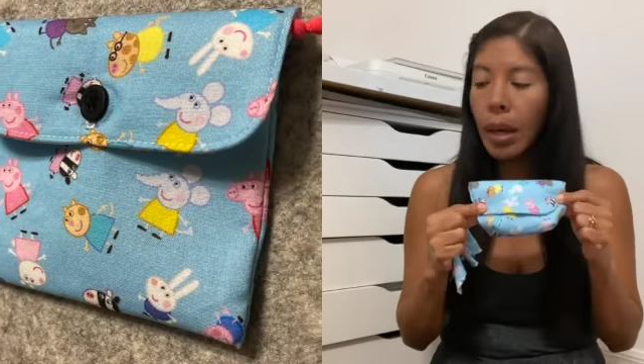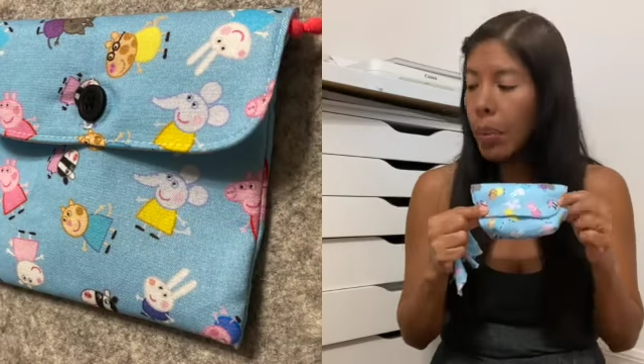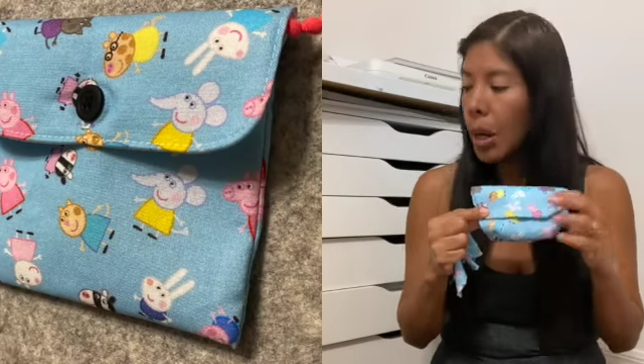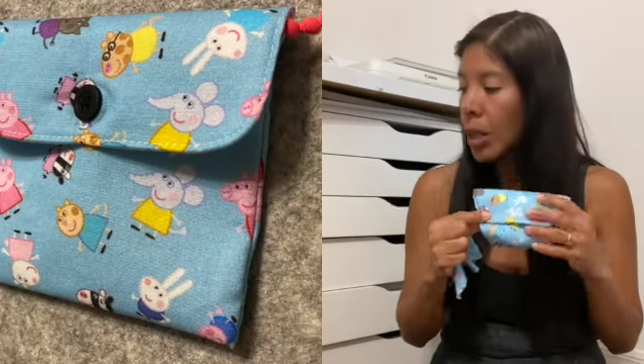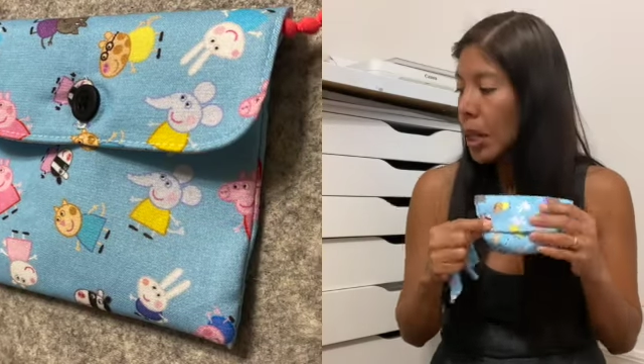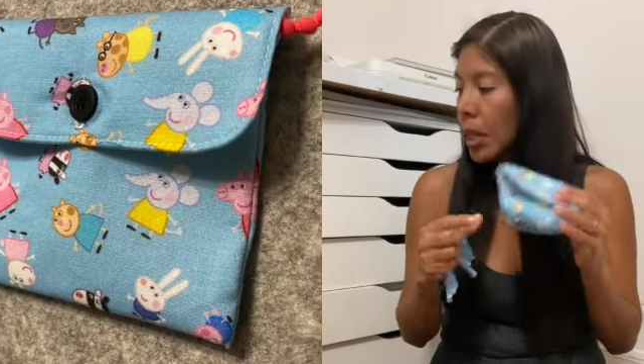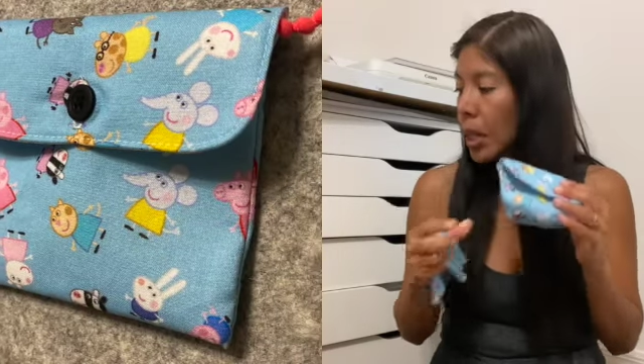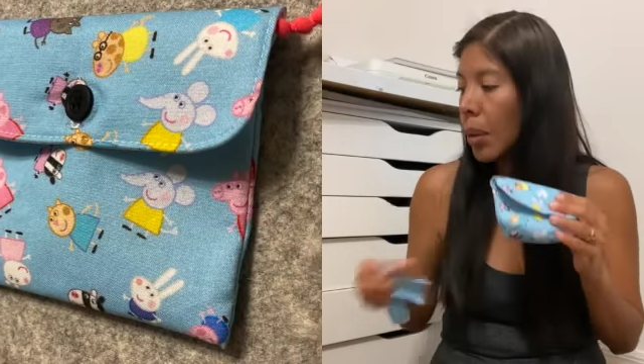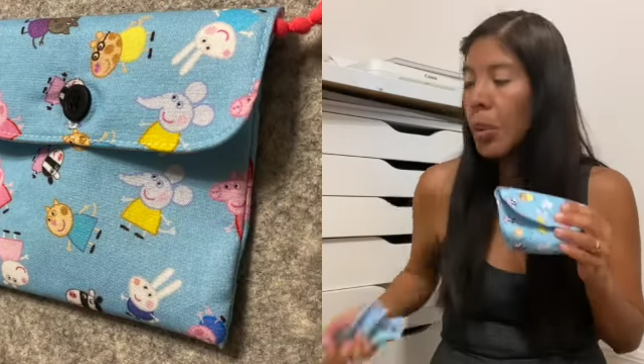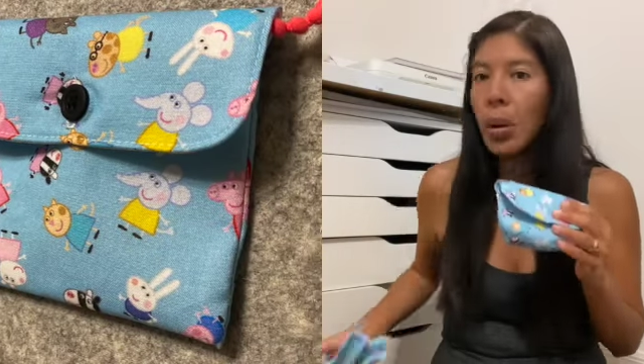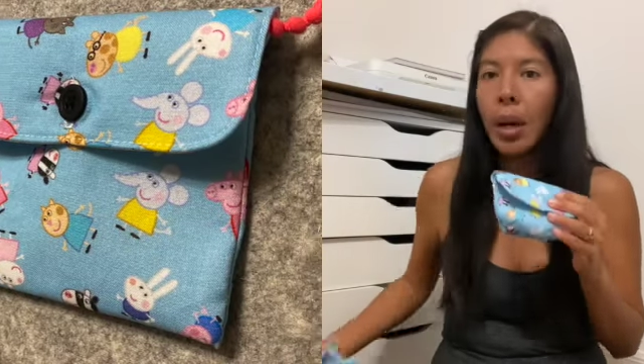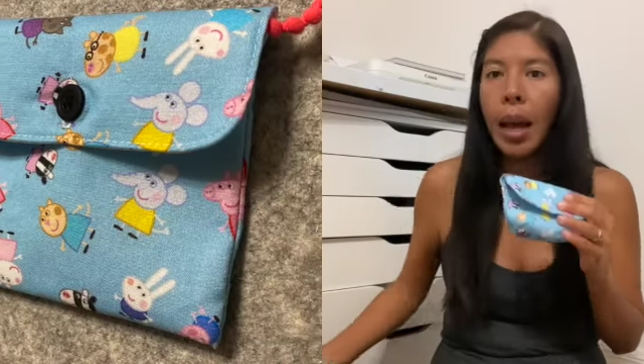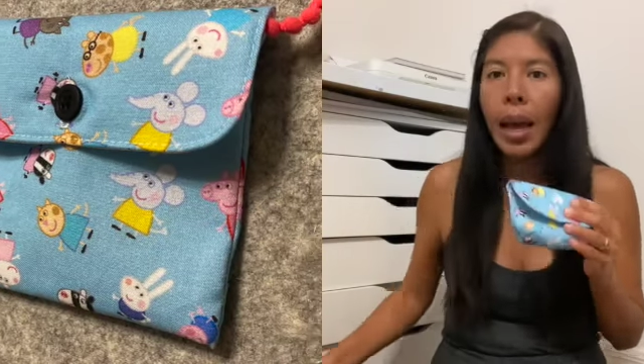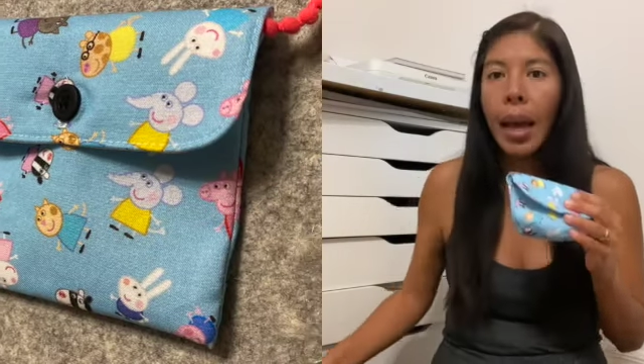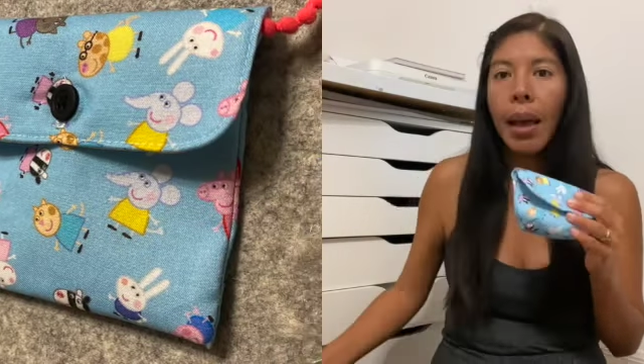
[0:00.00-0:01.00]
So this
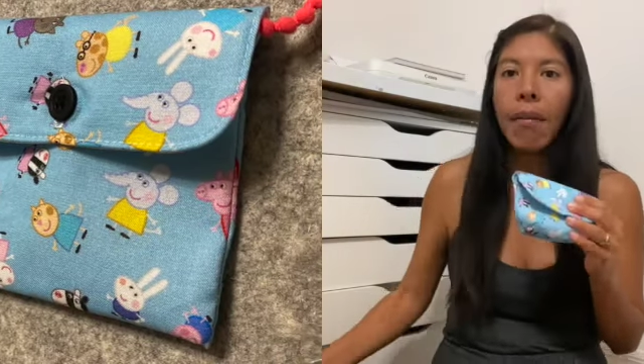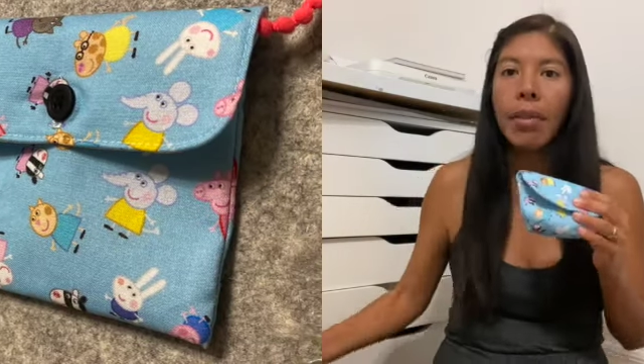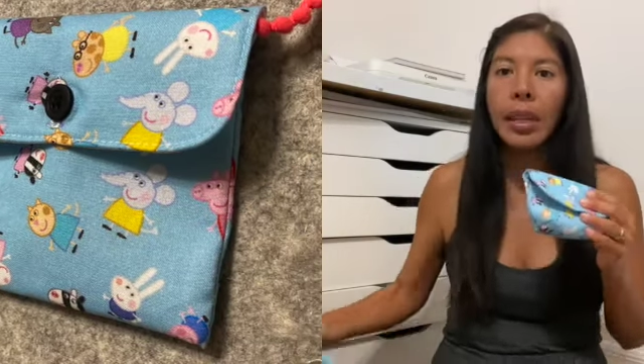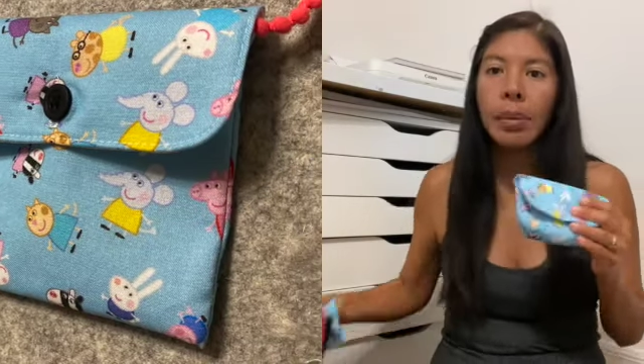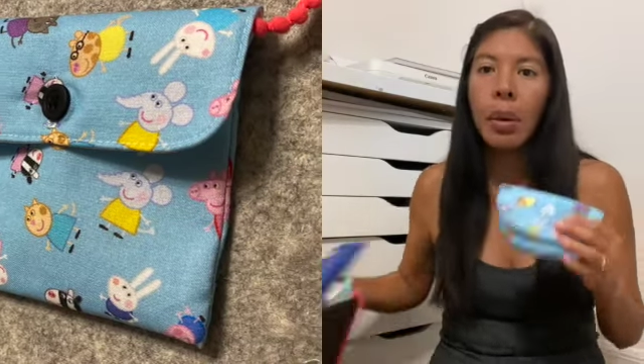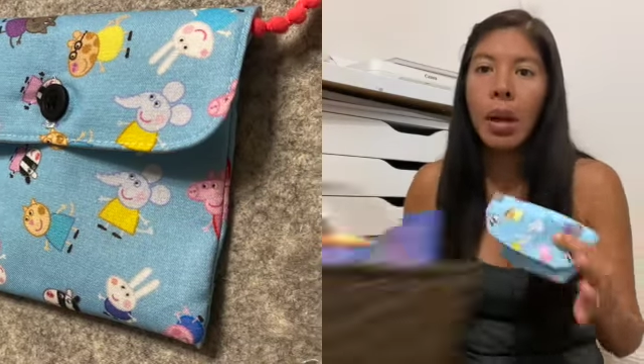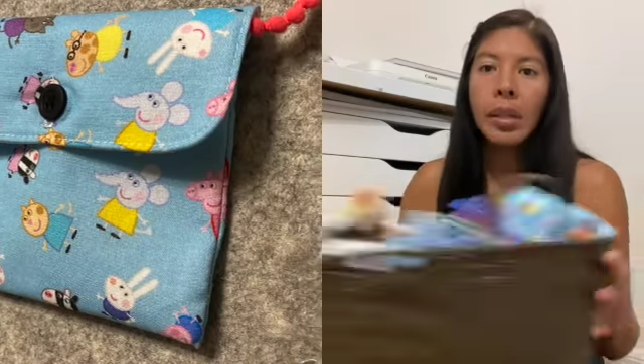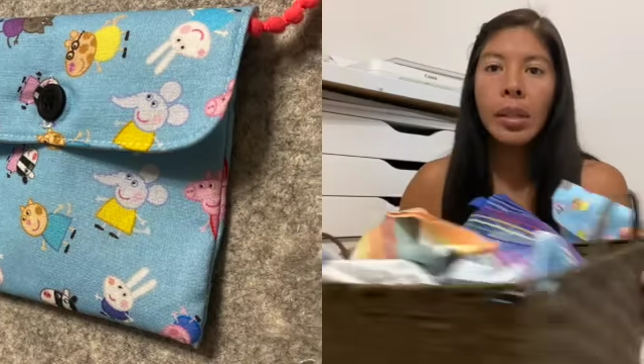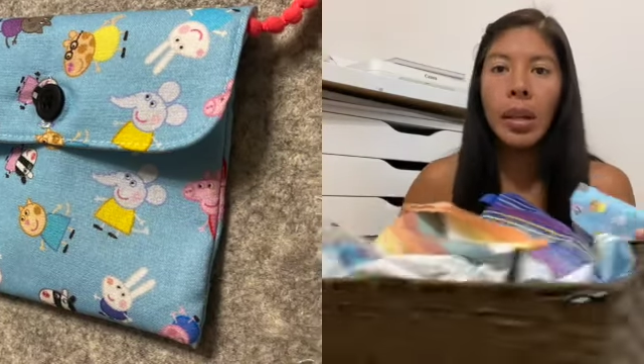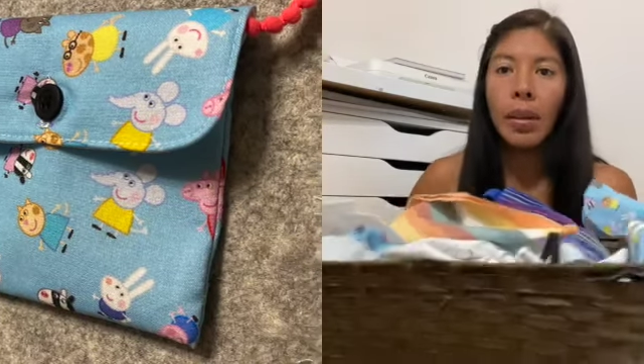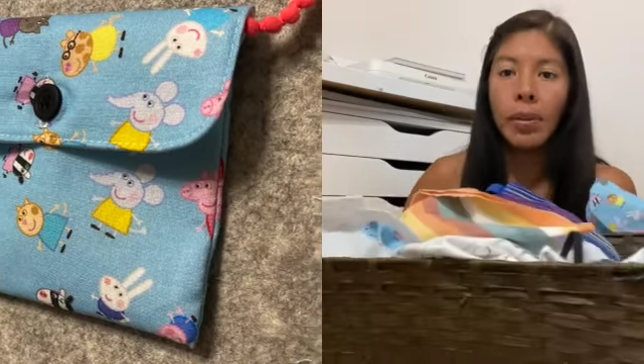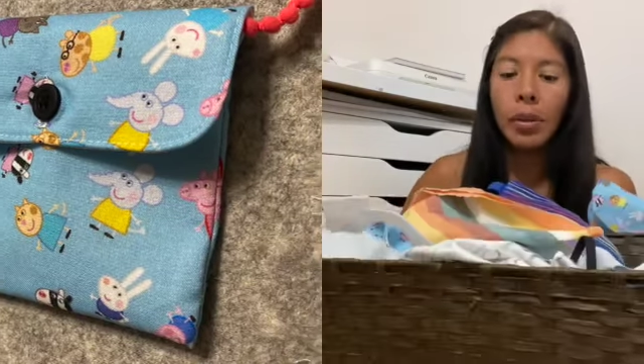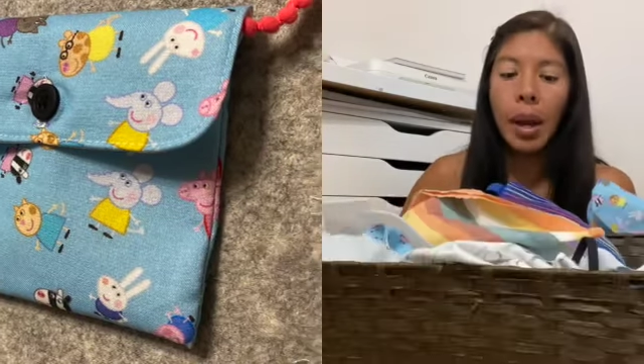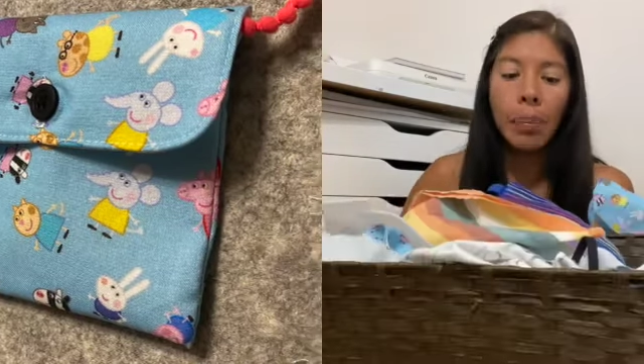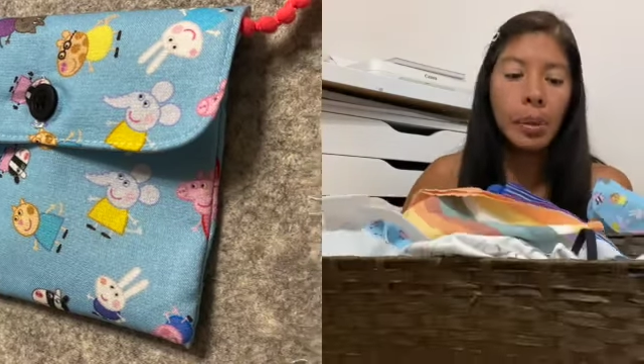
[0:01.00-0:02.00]
is kind of what I've been
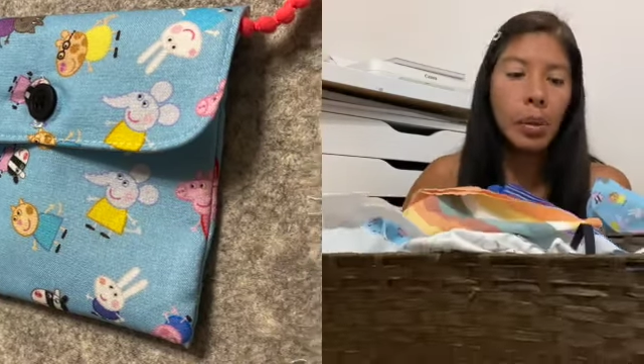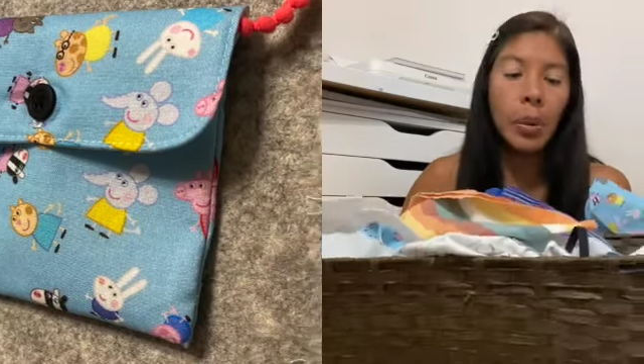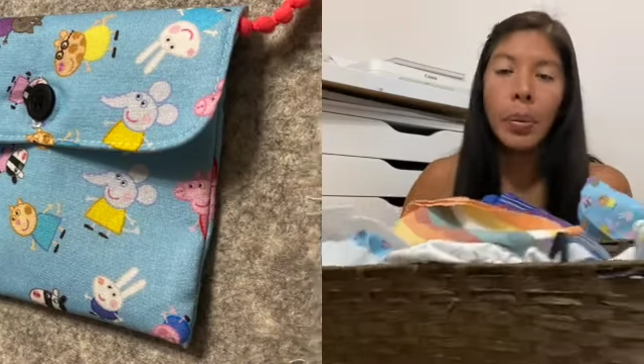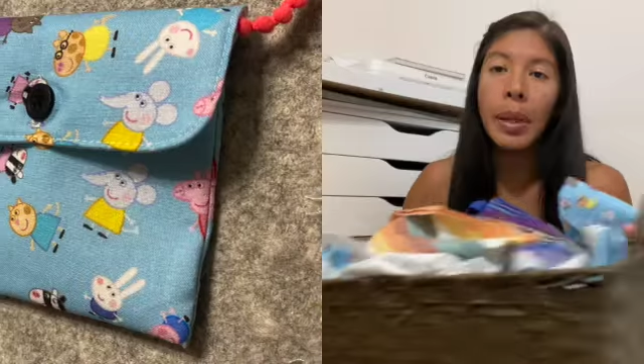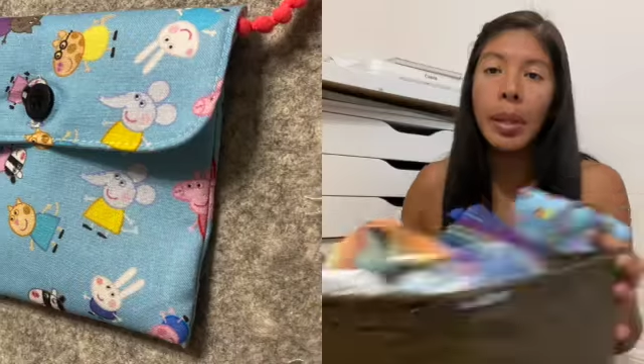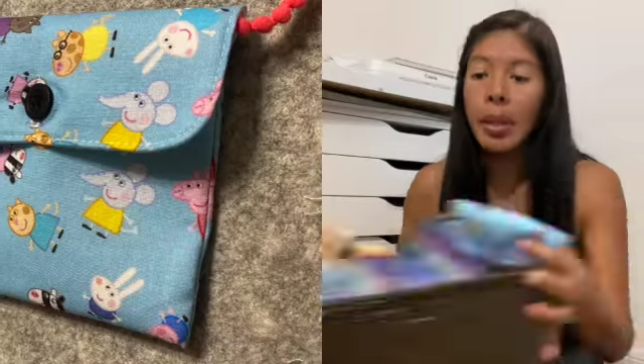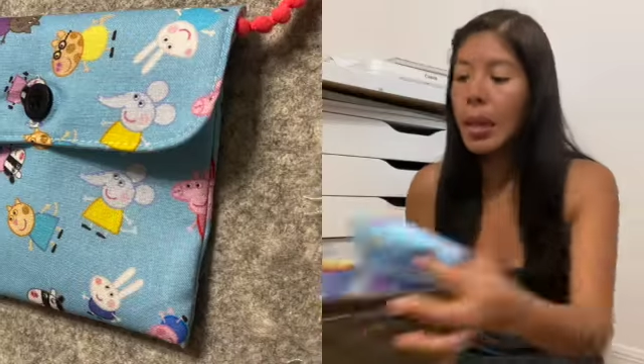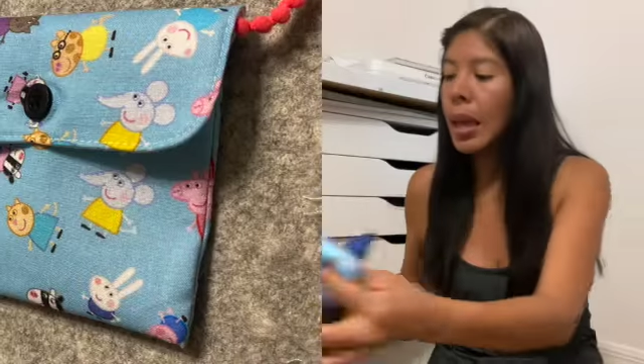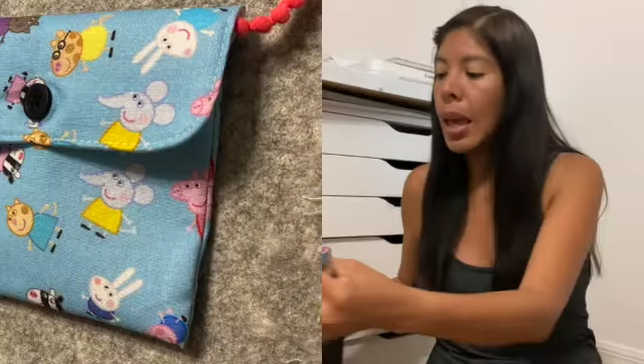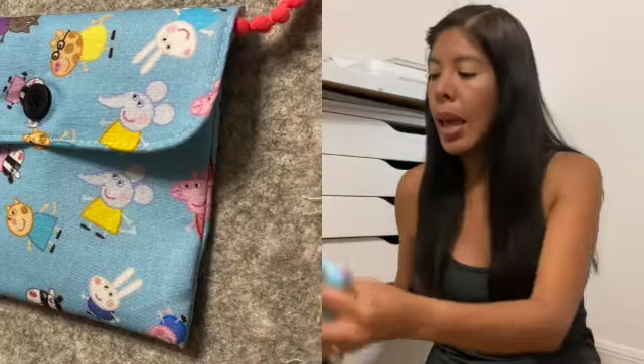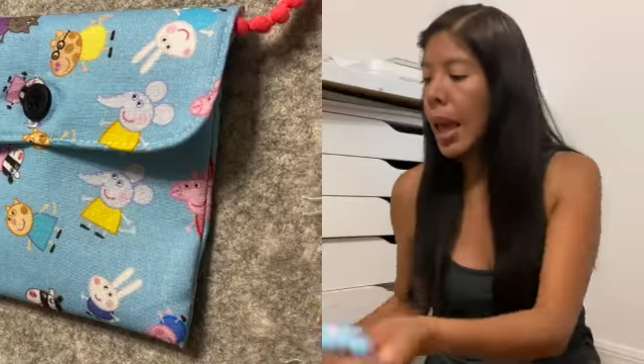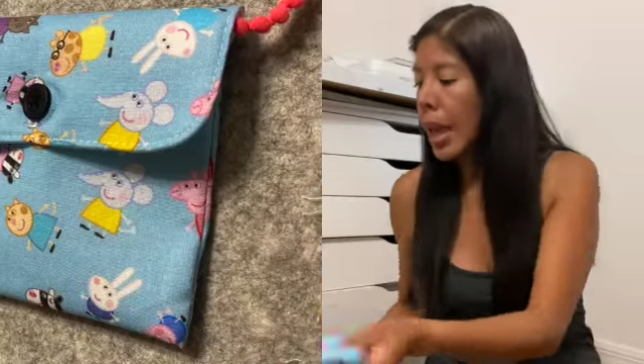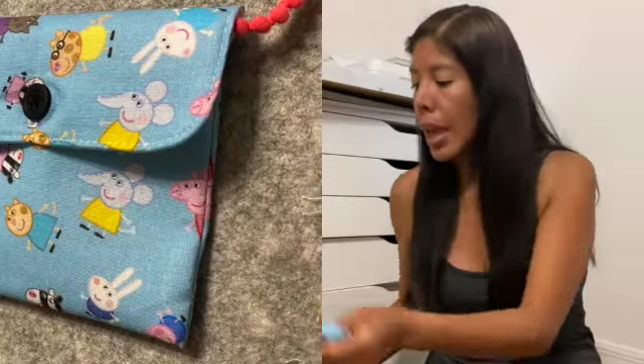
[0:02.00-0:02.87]
working for, and I have this